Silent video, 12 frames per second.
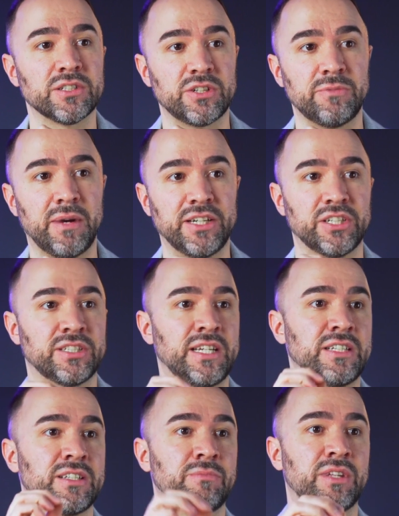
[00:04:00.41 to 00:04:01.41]
So you might just say
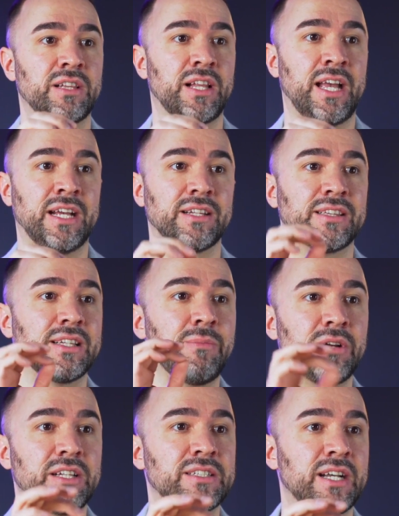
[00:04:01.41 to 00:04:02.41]
something like
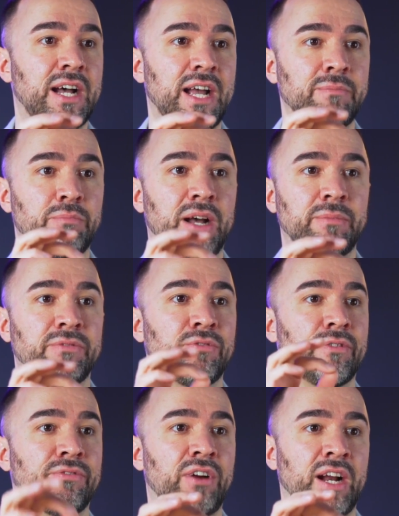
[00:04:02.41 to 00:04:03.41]
limited time, buy
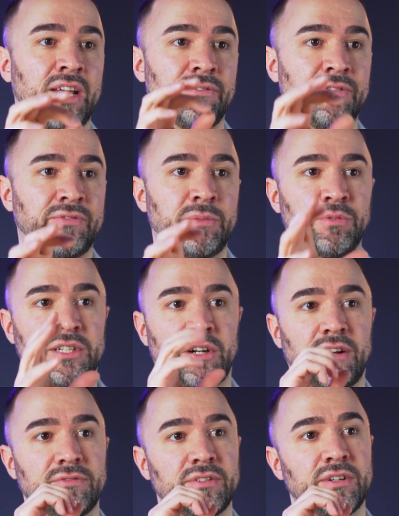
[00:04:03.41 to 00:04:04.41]
before Friday, 50%
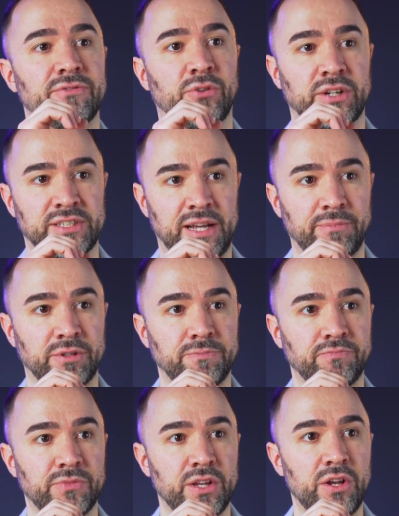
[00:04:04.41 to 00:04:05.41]
off, for example,
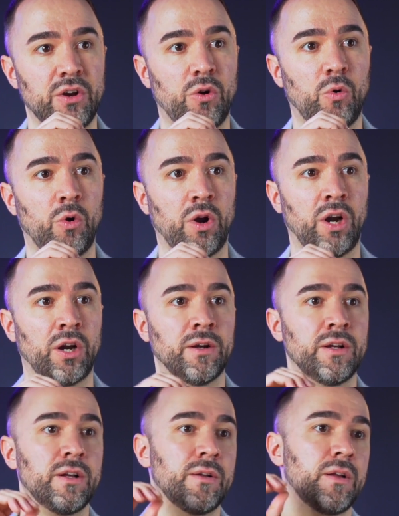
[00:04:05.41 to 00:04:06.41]
or
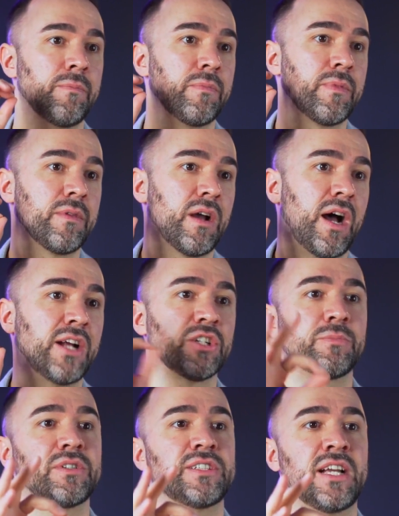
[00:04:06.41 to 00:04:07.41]

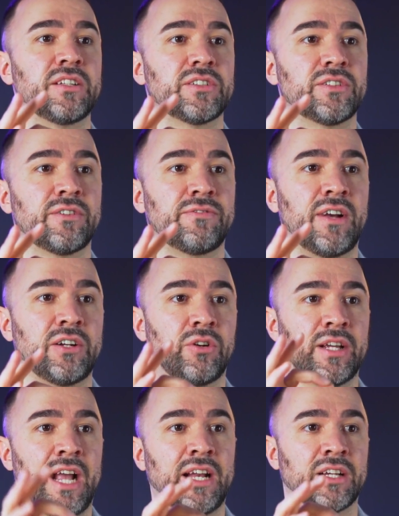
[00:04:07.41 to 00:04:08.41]
100% certified
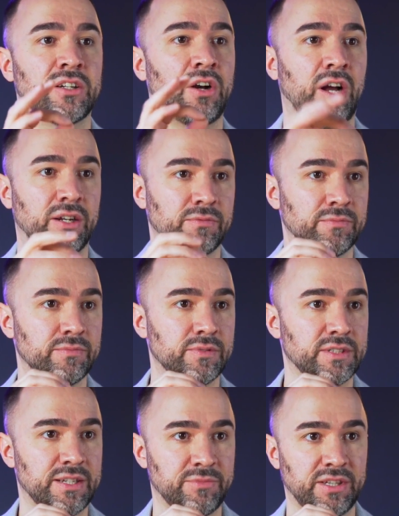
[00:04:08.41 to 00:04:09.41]
organic cotton,
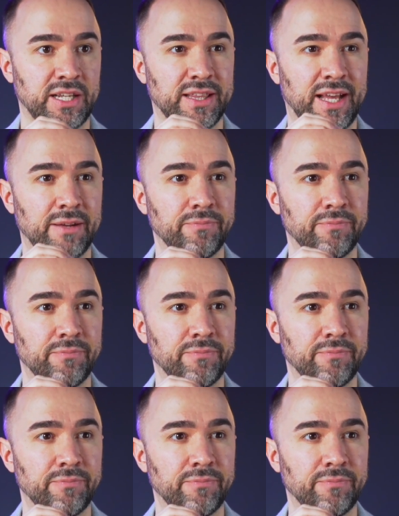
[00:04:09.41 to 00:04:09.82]
something like that.